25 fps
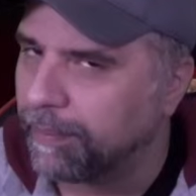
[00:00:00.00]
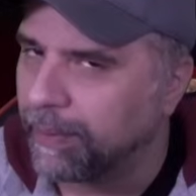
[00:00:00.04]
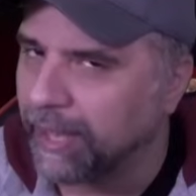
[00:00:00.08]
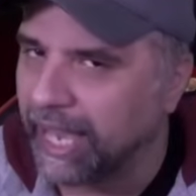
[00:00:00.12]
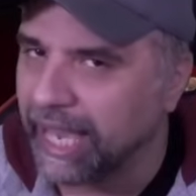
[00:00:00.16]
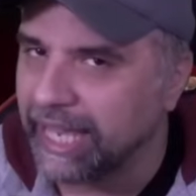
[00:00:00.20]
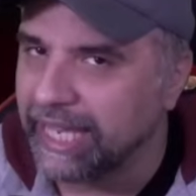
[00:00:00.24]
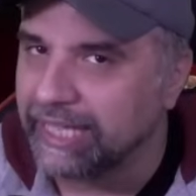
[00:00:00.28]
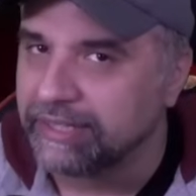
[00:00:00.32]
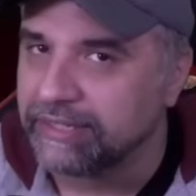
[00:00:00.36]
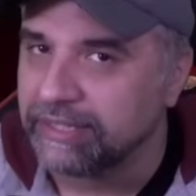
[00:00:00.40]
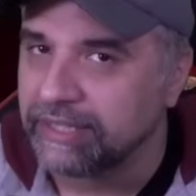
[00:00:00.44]

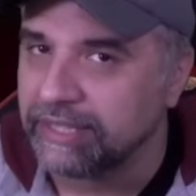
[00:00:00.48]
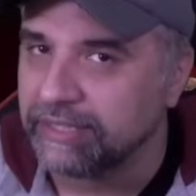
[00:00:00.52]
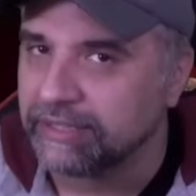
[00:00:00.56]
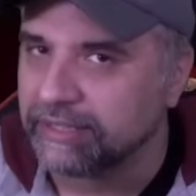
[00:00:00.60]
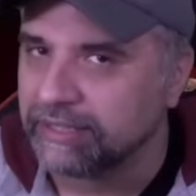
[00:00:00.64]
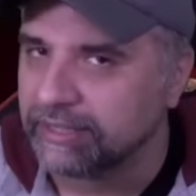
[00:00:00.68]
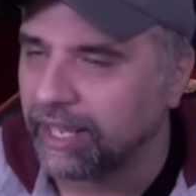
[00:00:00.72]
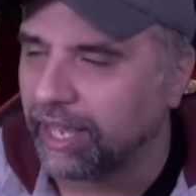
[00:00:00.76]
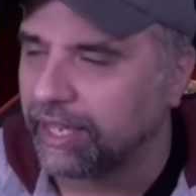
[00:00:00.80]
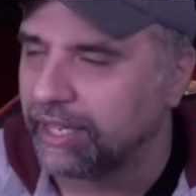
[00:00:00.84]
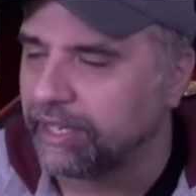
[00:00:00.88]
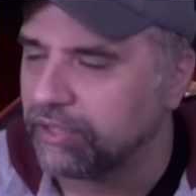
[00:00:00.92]
pacey
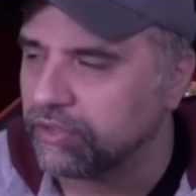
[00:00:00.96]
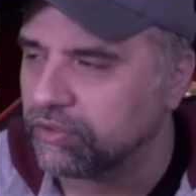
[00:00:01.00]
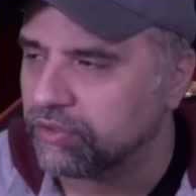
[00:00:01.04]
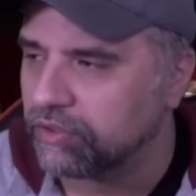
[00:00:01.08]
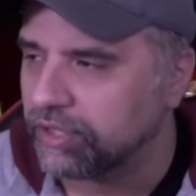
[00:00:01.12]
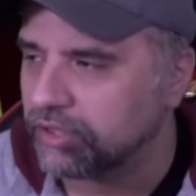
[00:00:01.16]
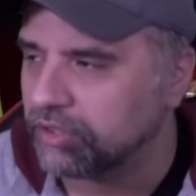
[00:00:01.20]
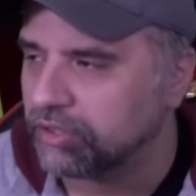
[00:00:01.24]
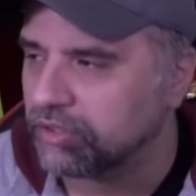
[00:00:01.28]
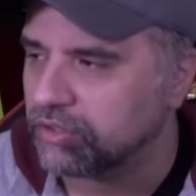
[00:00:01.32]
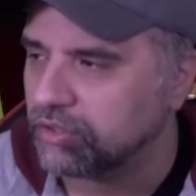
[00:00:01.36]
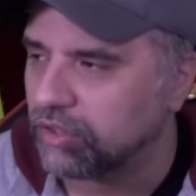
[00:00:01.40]

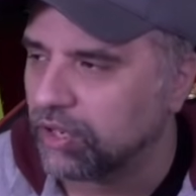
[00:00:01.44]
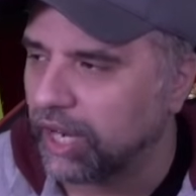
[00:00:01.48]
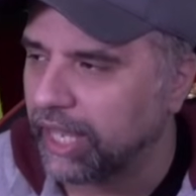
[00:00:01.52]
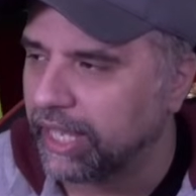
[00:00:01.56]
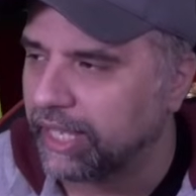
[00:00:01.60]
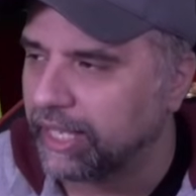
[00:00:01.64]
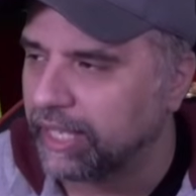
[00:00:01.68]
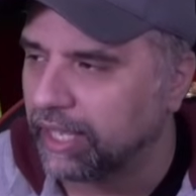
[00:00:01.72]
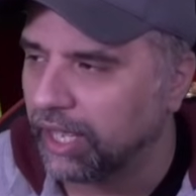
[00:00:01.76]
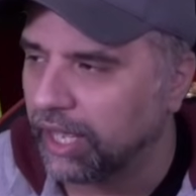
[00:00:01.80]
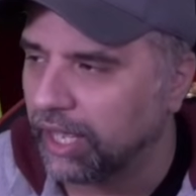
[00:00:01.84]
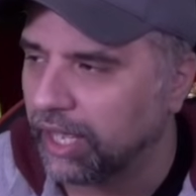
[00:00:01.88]
secondary
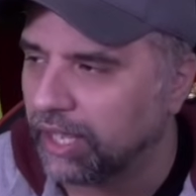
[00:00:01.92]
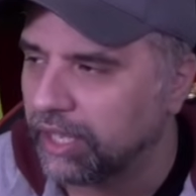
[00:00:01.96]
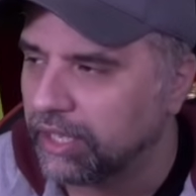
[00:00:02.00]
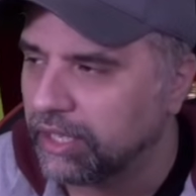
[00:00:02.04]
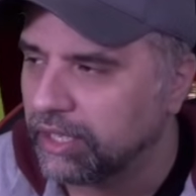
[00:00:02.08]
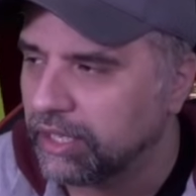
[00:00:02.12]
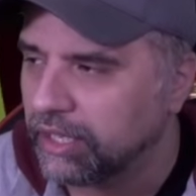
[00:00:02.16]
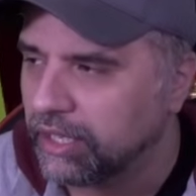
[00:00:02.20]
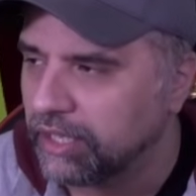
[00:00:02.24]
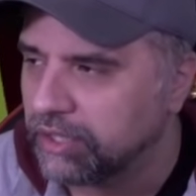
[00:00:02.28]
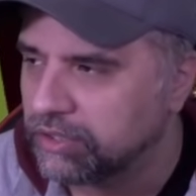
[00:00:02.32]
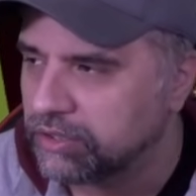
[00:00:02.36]
striker
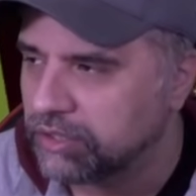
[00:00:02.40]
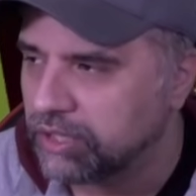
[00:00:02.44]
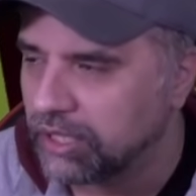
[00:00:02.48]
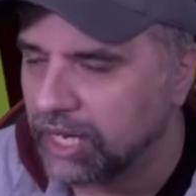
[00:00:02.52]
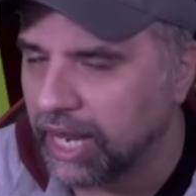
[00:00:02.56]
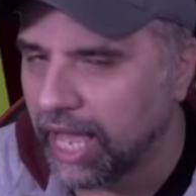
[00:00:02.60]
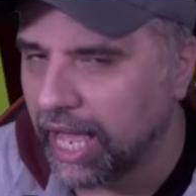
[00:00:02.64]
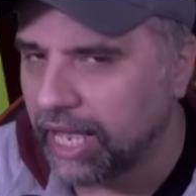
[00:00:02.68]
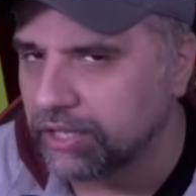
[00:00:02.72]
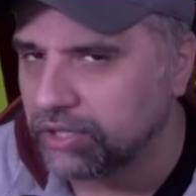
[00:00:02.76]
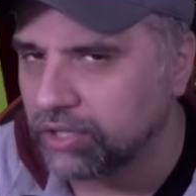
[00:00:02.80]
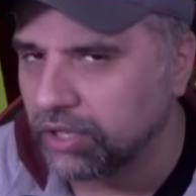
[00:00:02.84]
to
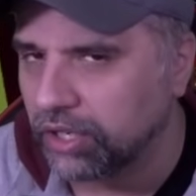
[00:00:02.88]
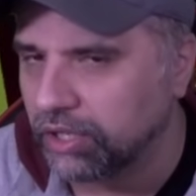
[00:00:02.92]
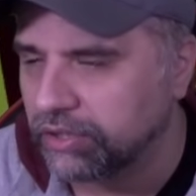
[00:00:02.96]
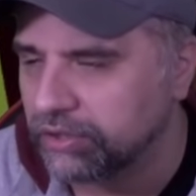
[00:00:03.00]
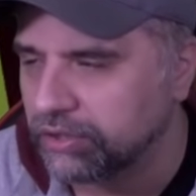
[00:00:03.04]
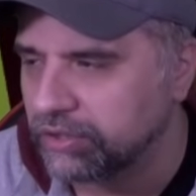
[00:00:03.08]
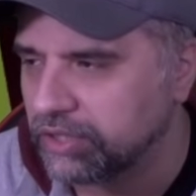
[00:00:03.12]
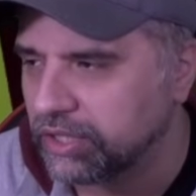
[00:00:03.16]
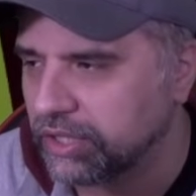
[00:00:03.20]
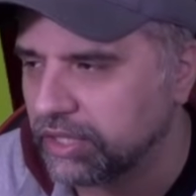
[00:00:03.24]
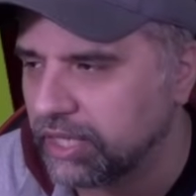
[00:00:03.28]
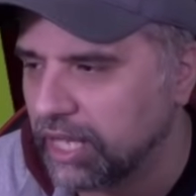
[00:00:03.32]
latch
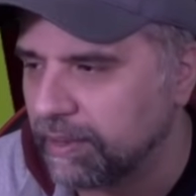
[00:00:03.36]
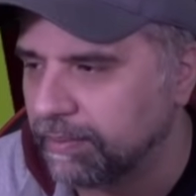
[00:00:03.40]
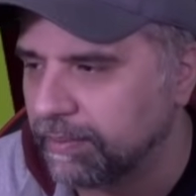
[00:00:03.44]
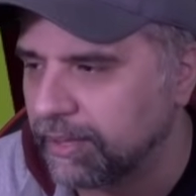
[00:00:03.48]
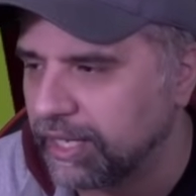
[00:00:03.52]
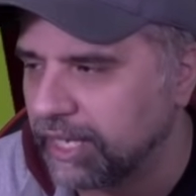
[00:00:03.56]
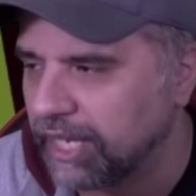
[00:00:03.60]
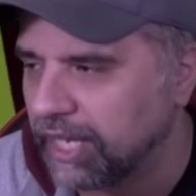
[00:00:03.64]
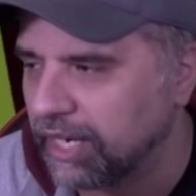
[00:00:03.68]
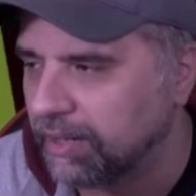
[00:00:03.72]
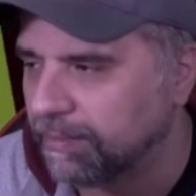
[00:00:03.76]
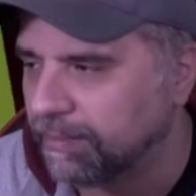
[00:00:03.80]
onto them
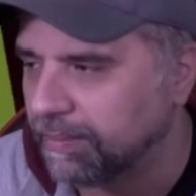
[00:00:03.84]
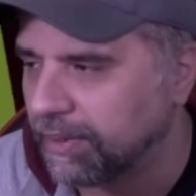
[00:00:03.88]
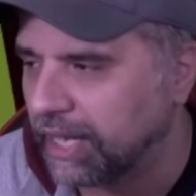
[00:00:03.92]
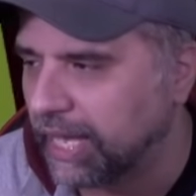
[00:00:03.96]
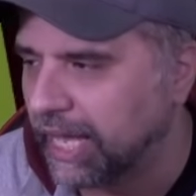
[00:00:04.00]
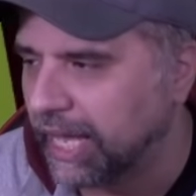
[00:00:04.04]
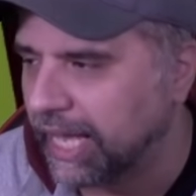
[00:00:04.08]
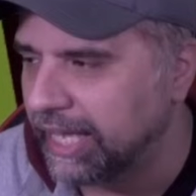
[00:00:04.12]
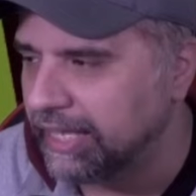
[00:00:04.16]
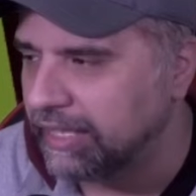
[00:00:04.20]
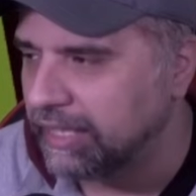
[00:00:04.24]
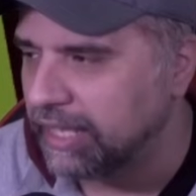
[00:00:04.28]
and get in
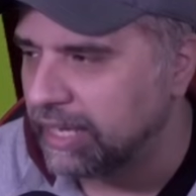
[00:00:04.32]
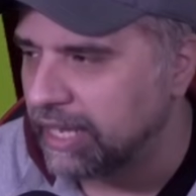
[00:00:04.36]
behind.